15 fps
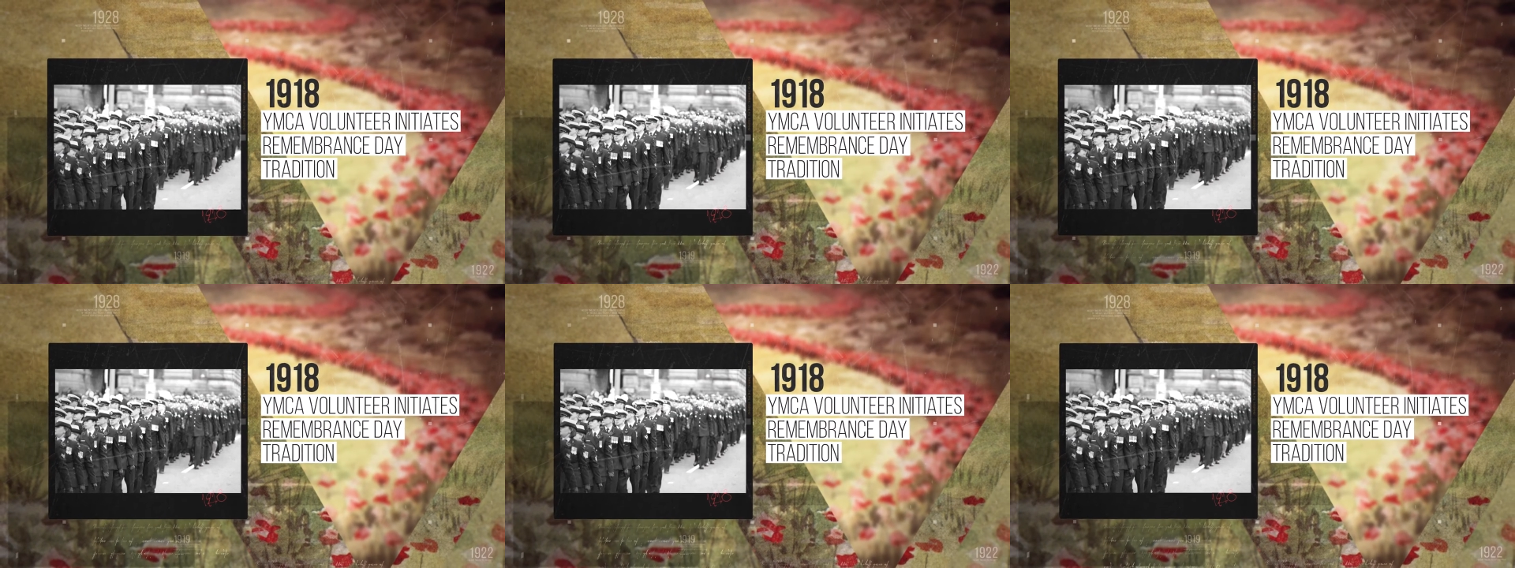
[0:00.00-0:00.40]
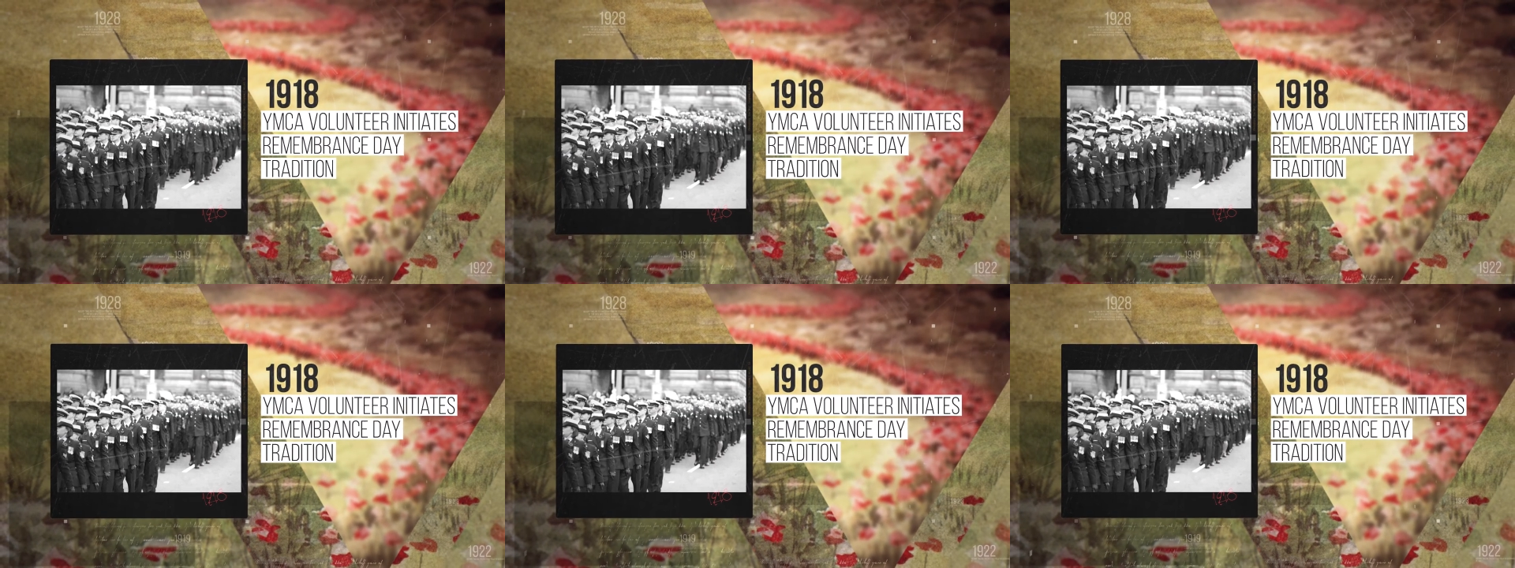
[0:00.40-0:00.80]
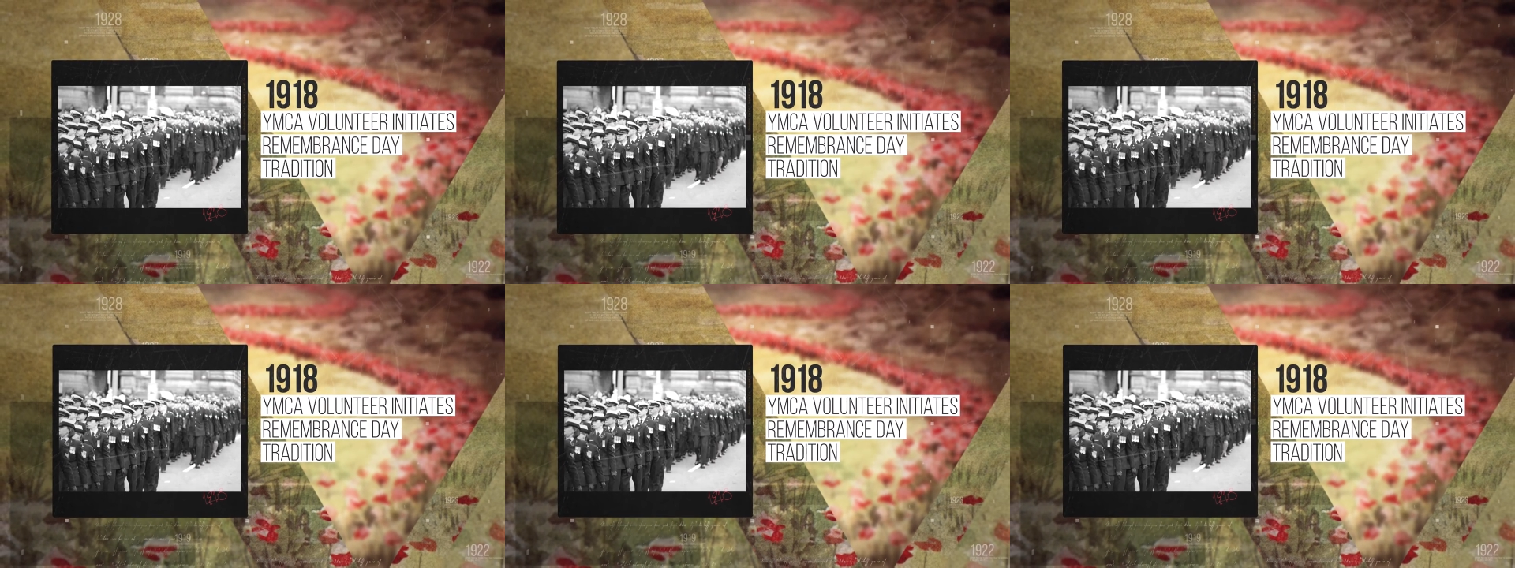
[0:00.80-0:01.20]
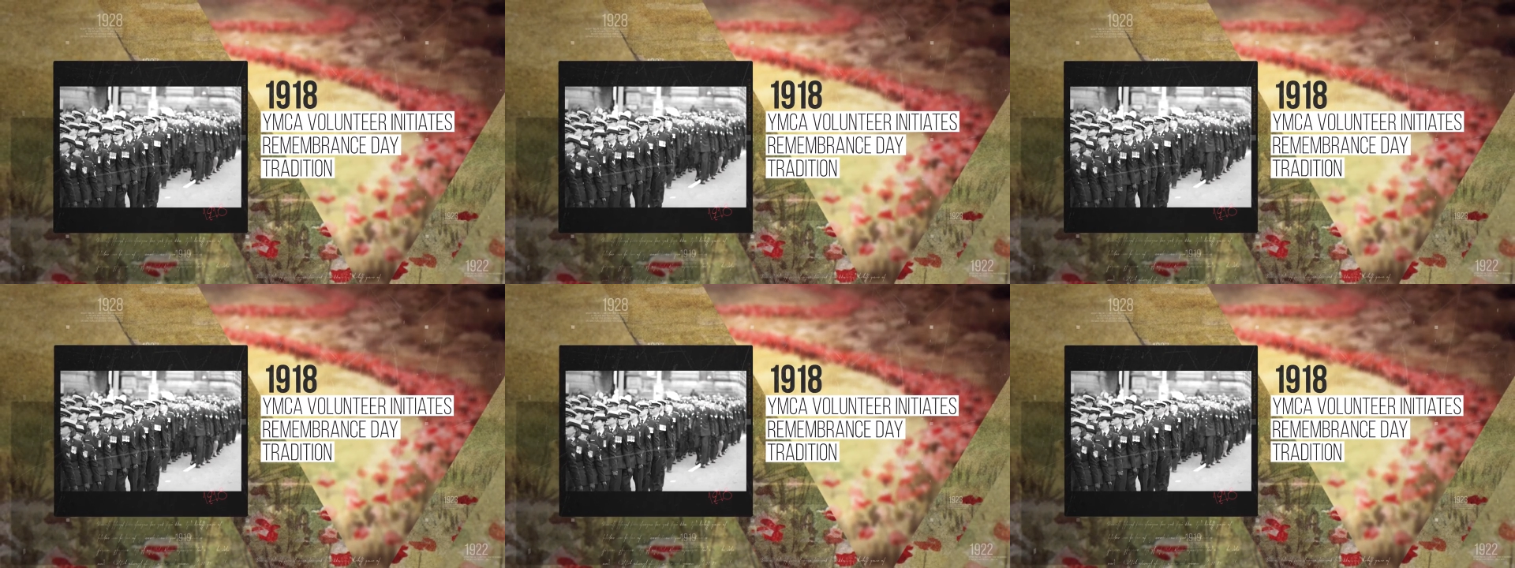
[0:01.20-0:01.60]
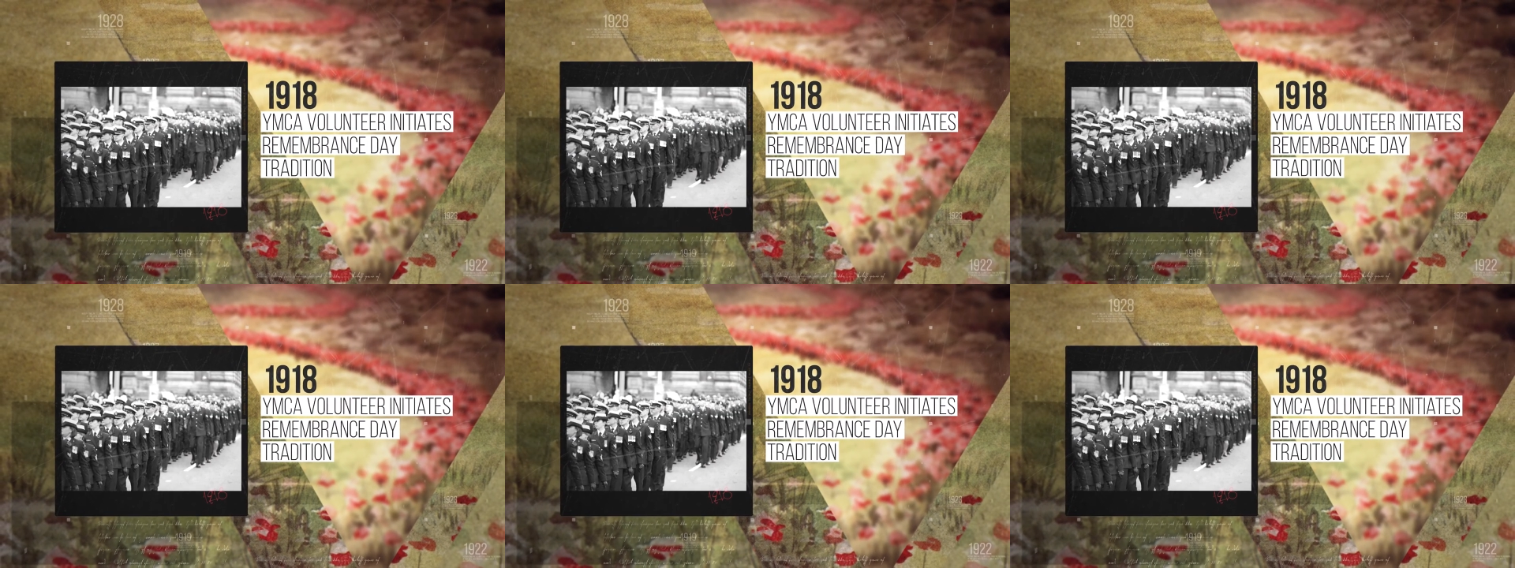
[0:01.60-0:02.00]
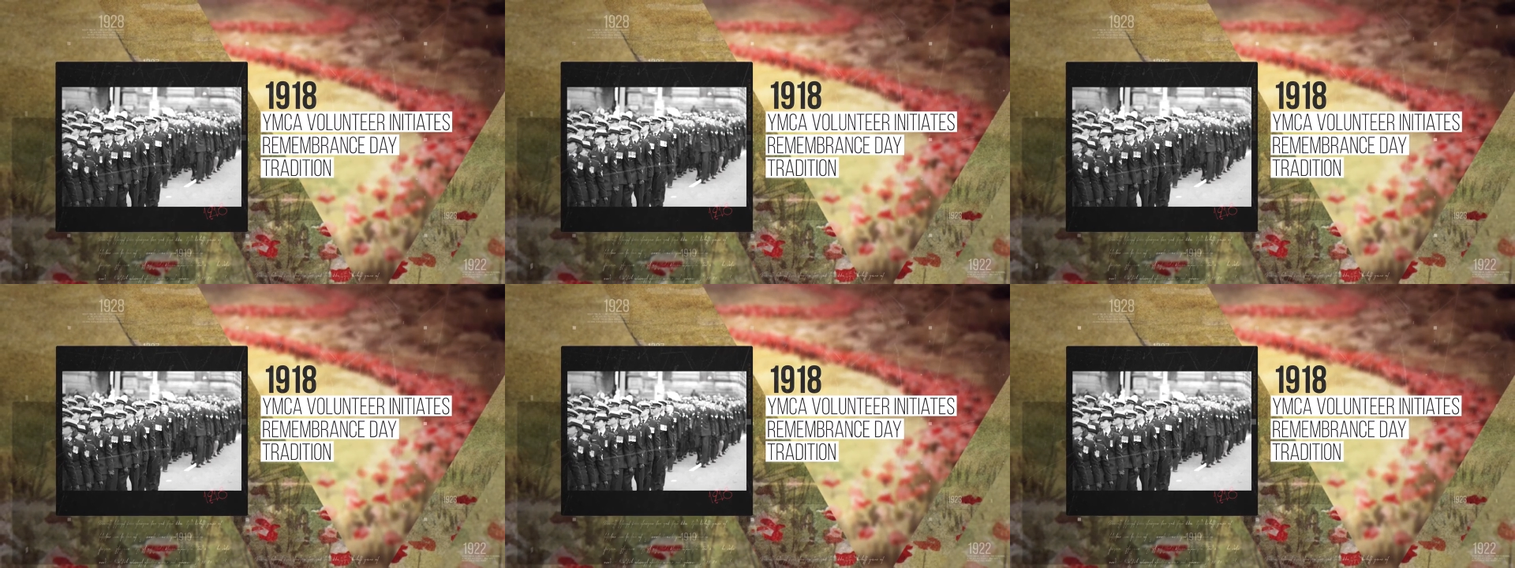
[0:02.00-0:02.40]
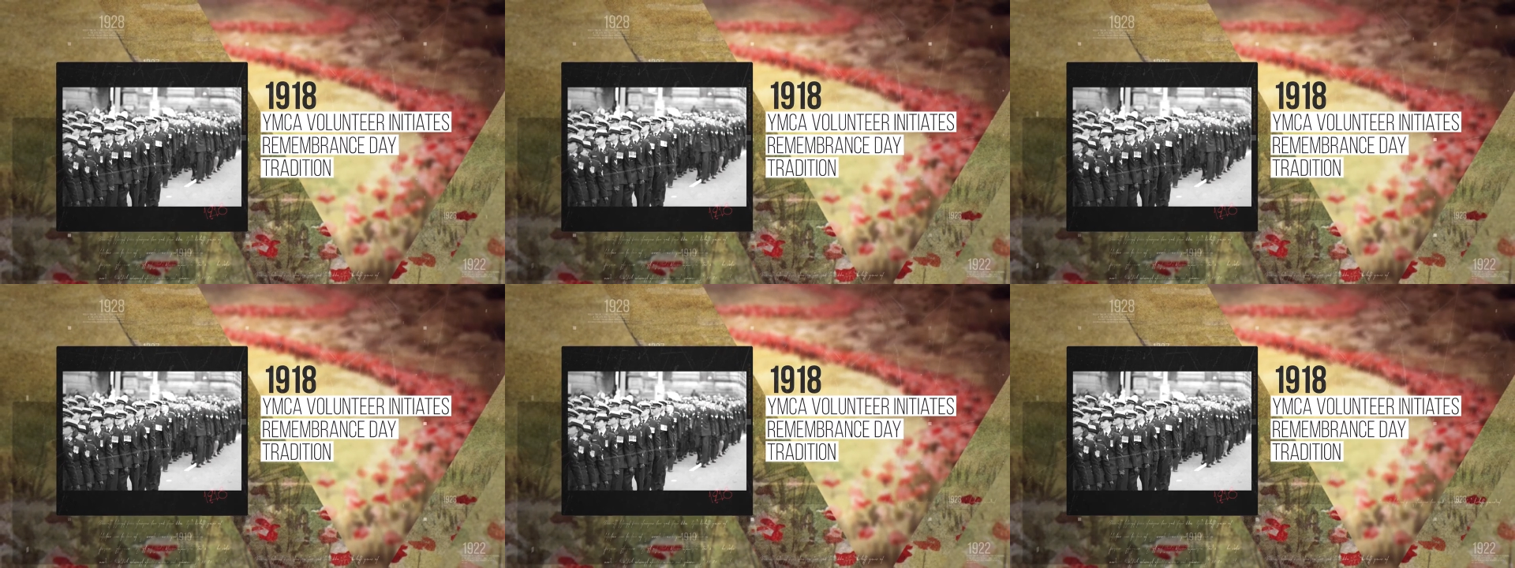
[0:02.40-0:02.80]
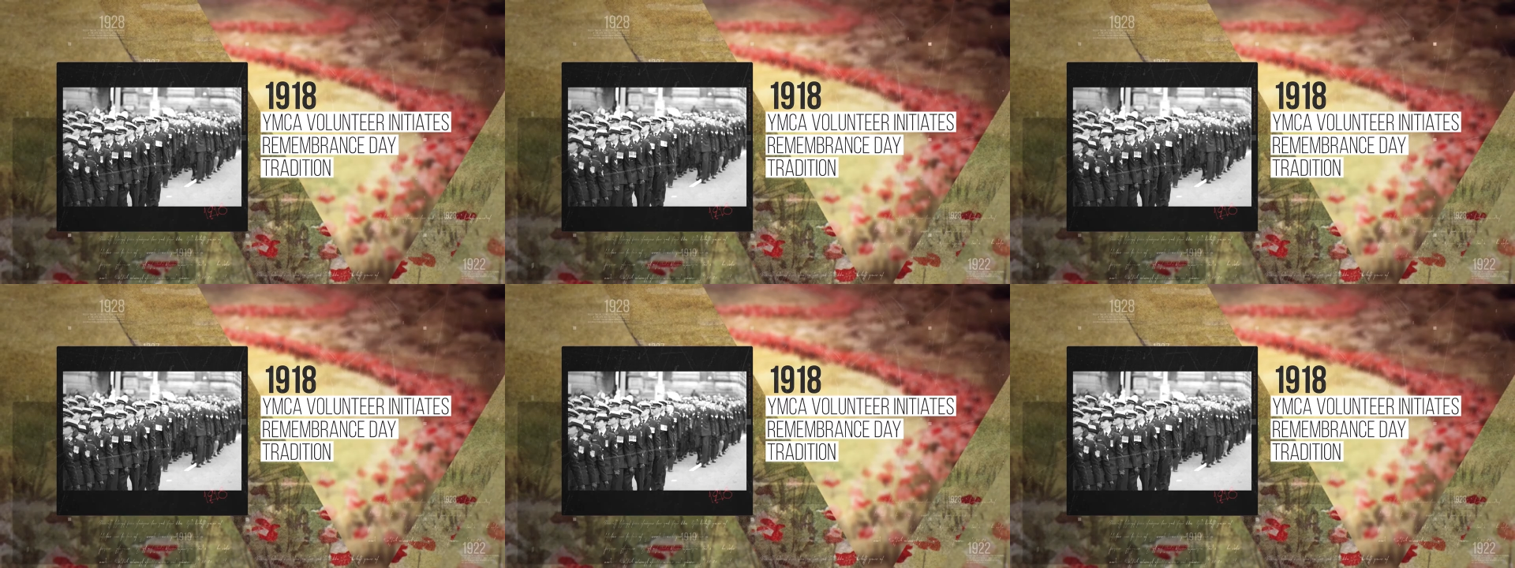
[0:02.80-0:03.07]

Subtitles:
[unreadable: no face in view]